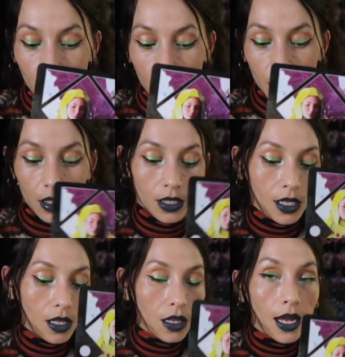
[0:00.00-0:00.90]
You need to
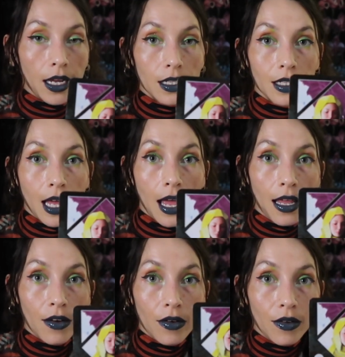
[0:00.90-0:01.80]
see the light
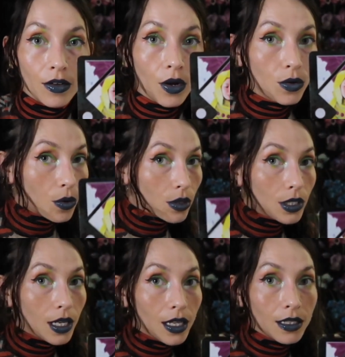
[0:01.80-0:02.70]
and go
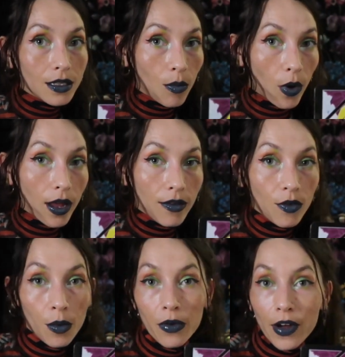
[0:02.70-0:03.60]
towards it in some way,
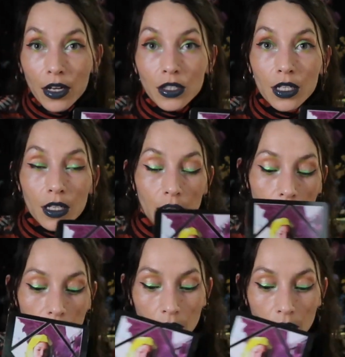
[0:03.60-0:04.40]
form, or fashion.